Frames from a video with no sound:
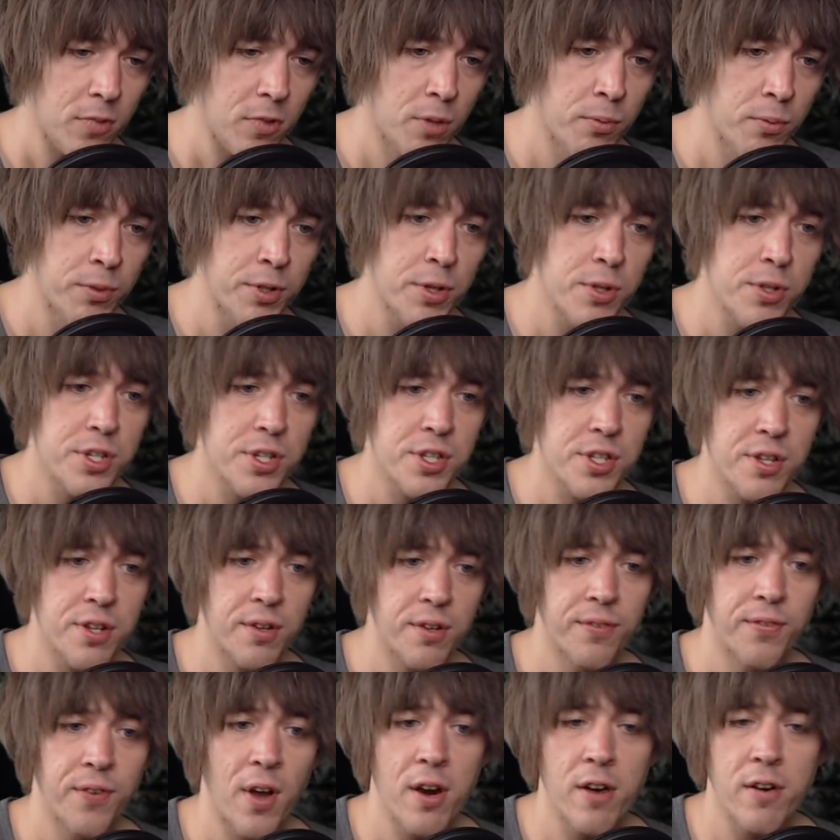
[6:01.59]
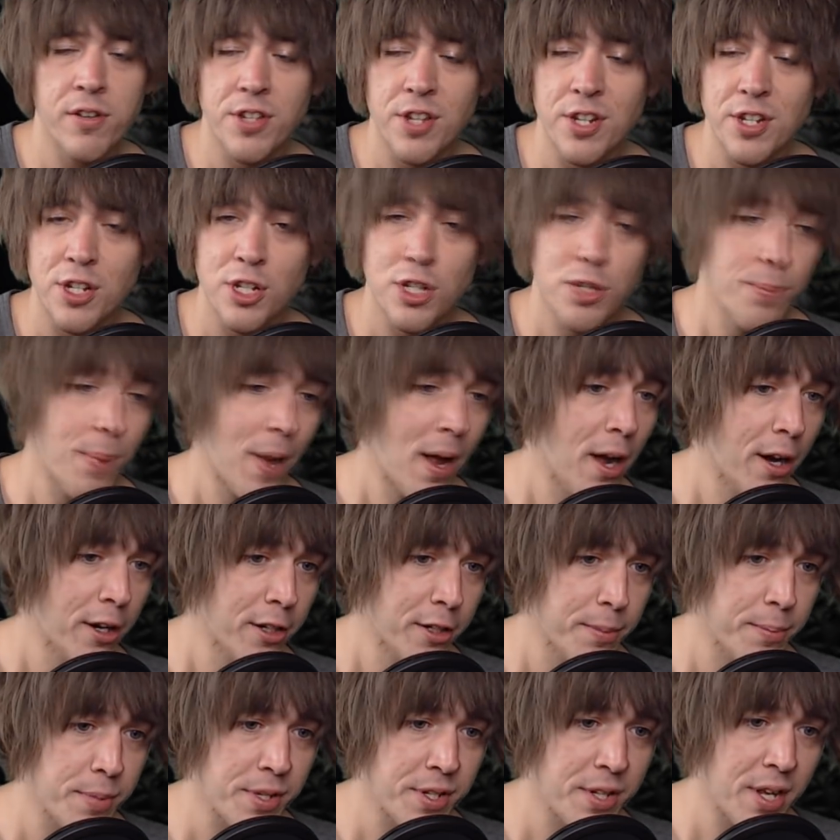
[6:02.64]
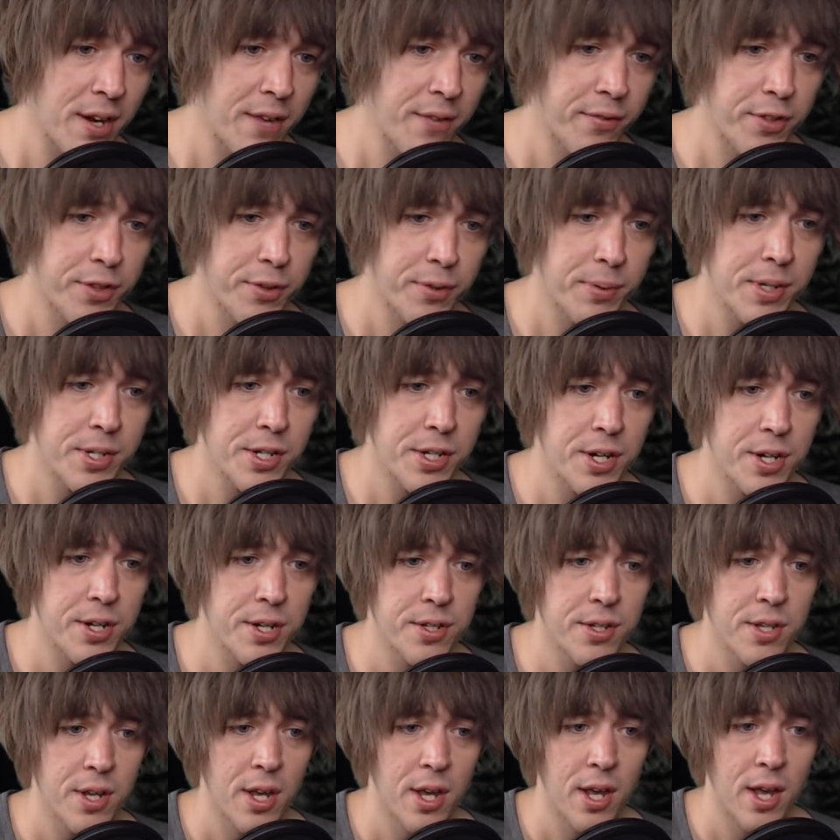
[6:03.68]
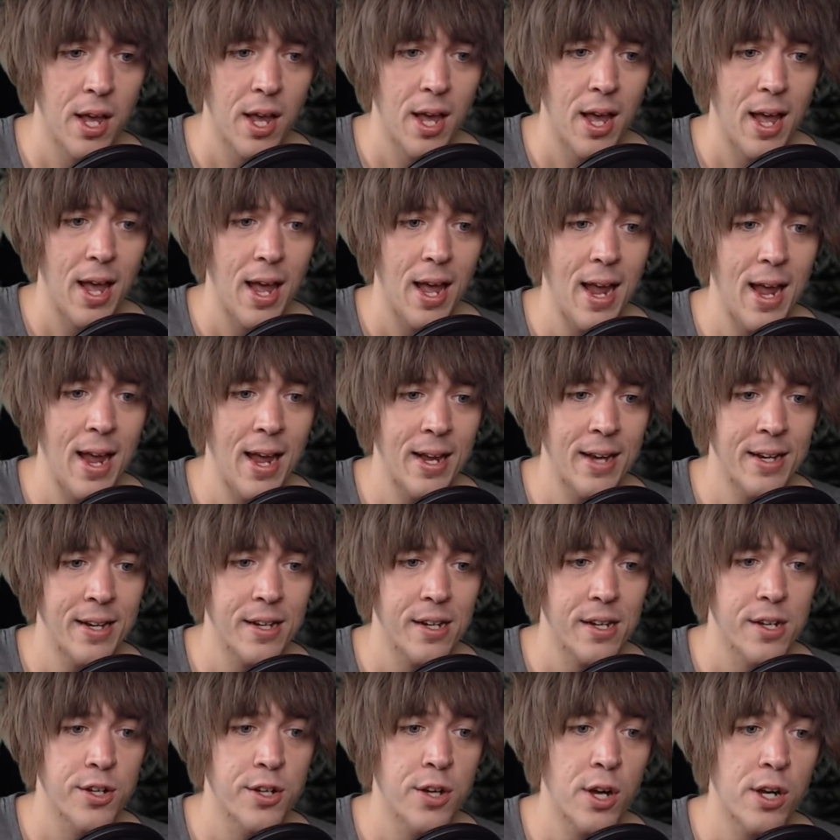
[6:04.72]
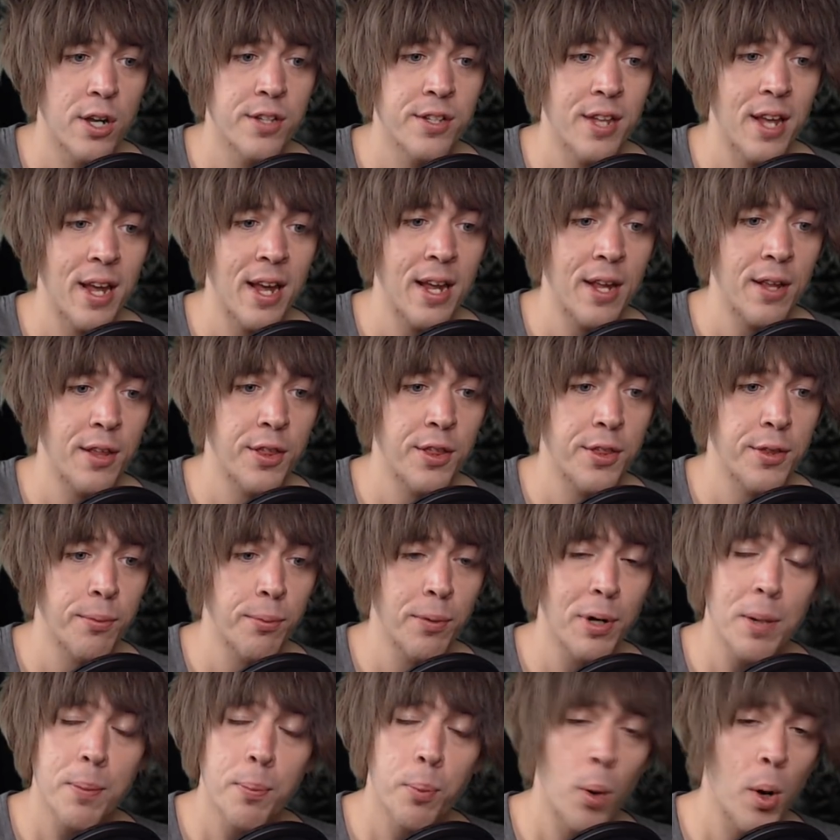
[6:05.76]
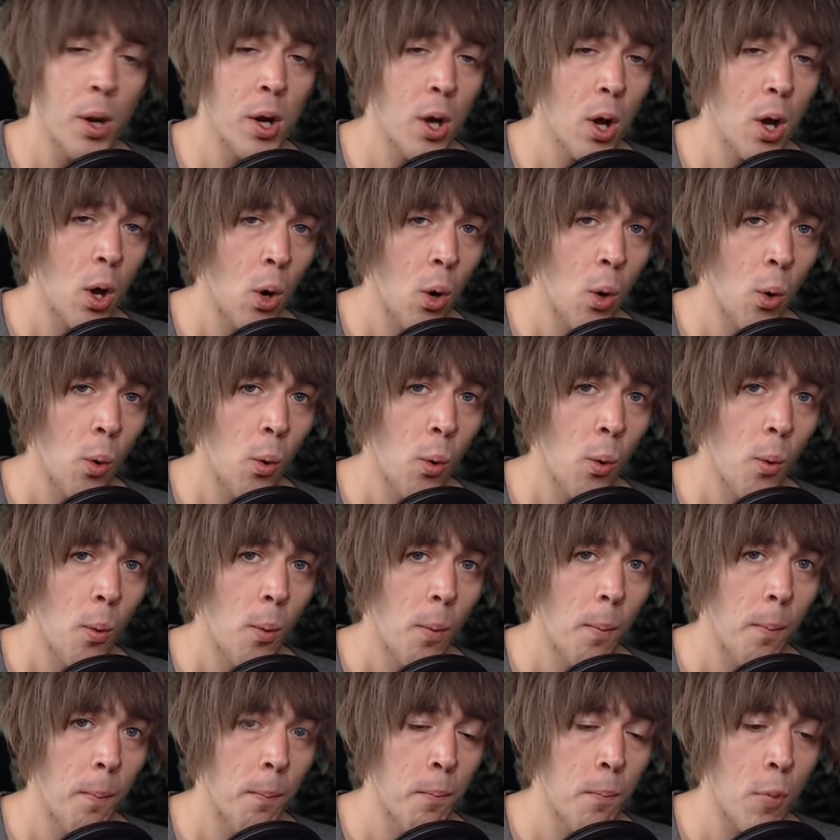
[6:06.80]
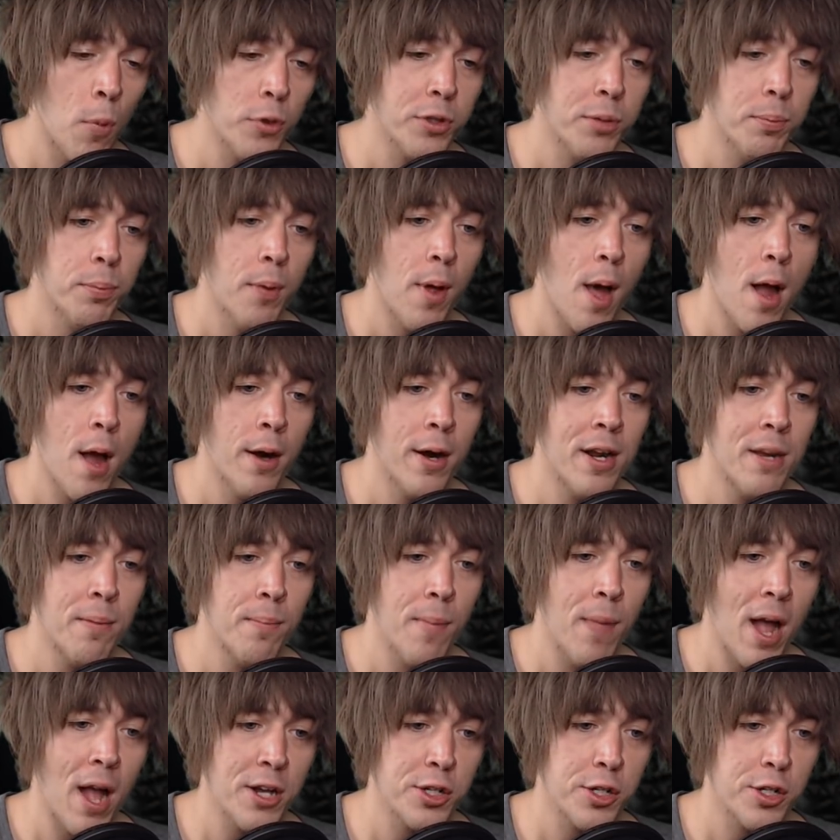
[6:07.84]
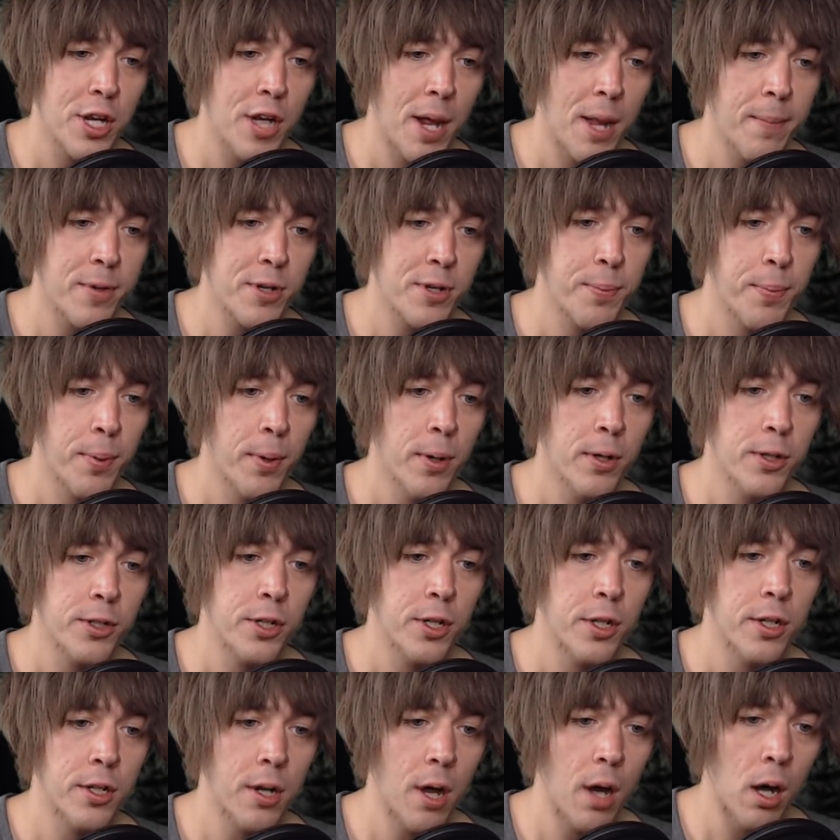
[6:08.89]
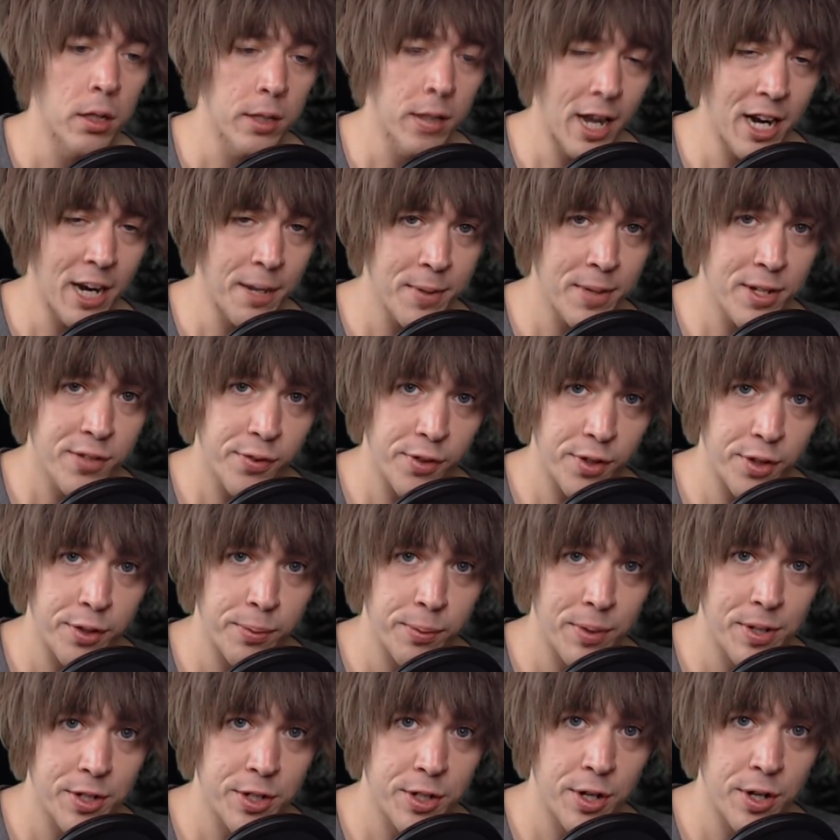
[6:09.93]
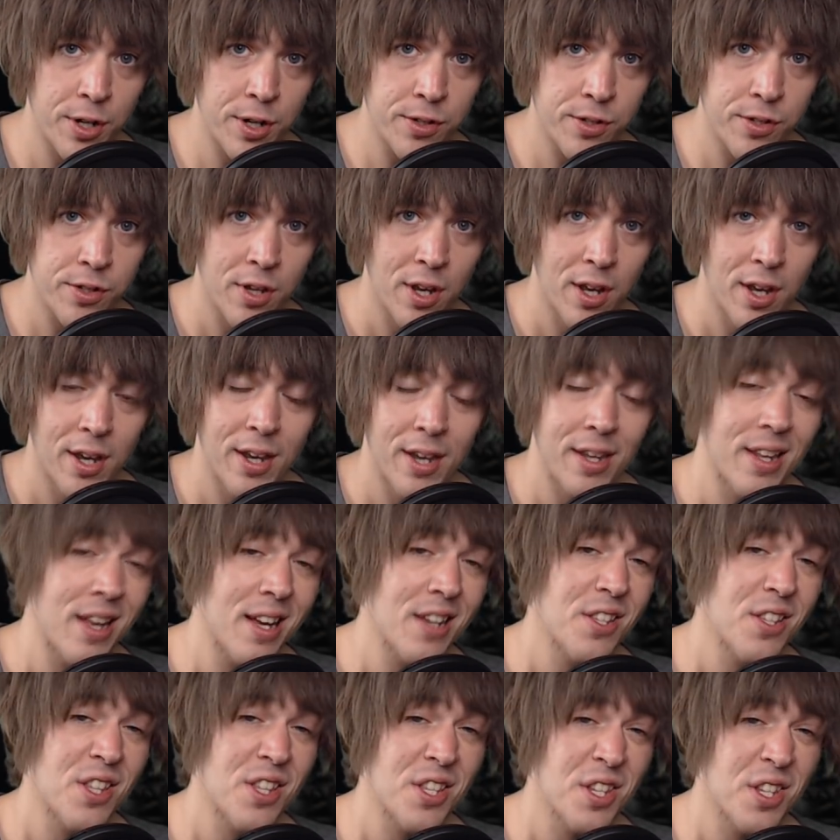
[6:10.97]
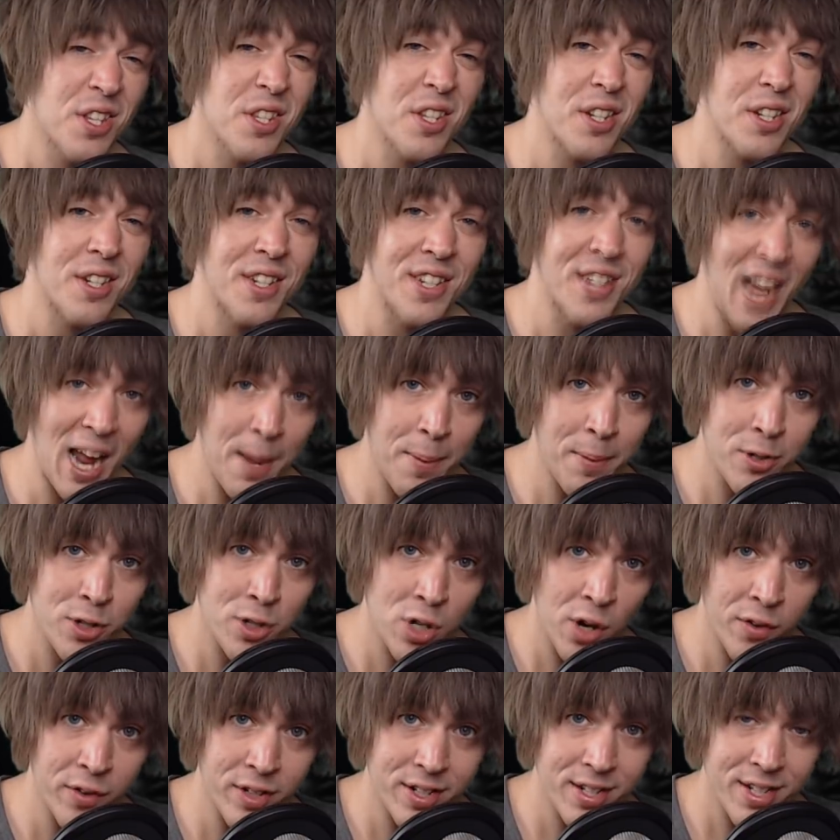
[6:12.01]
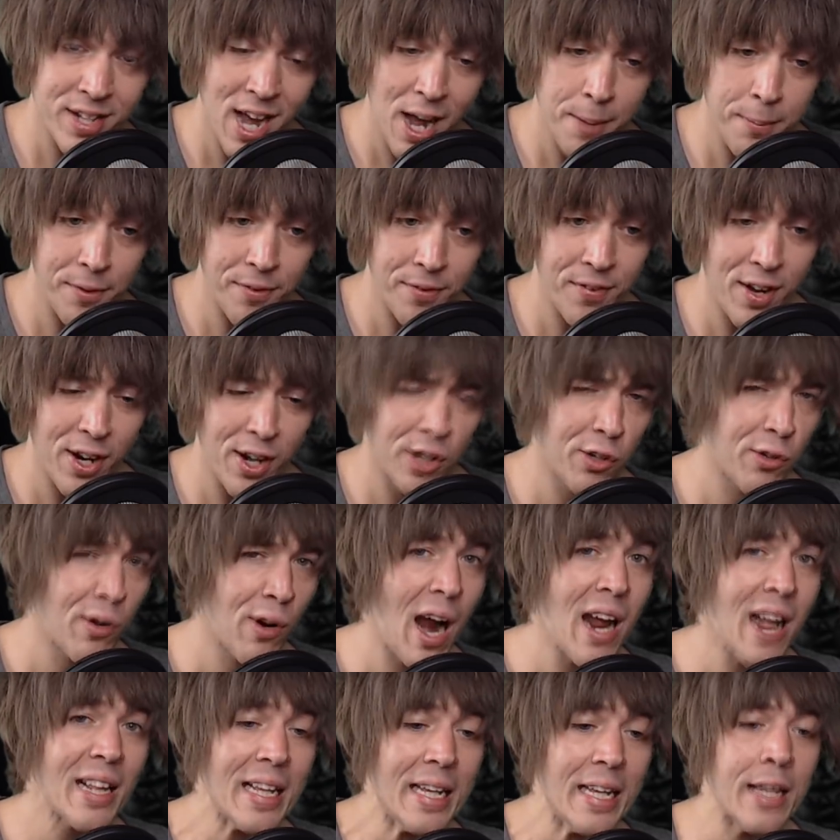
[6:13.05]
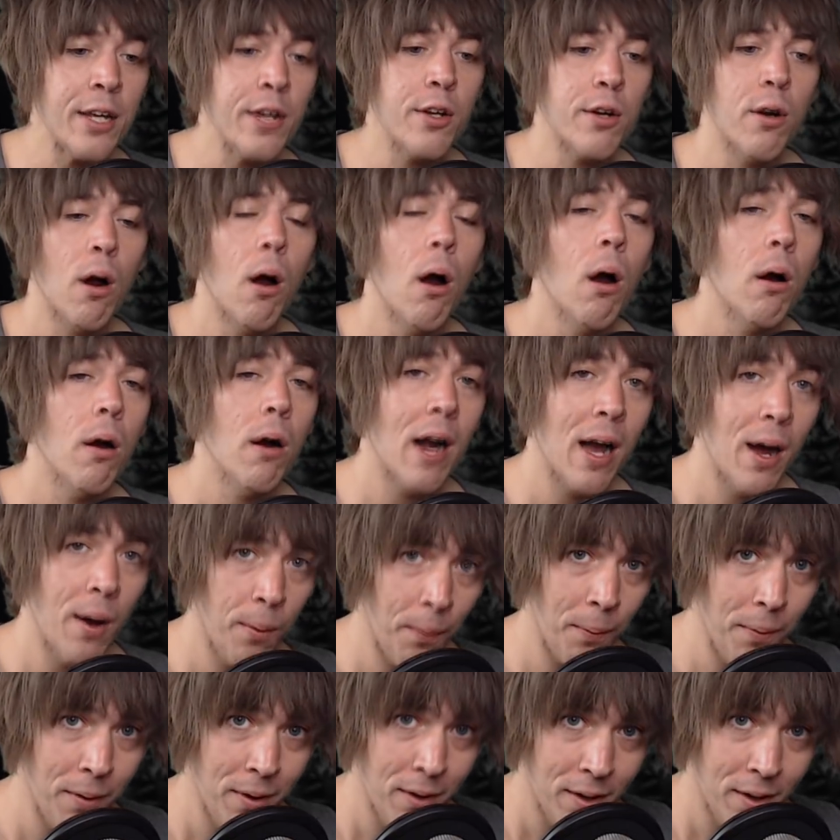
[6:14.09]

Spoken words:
Reduces their fire resistance by 100% for 3 turns, and does a 3.0 multiplier in magic damage per turn to all enemies for 3 turns. Yes, this is a damage over time effect. Kryla, eat your heart out.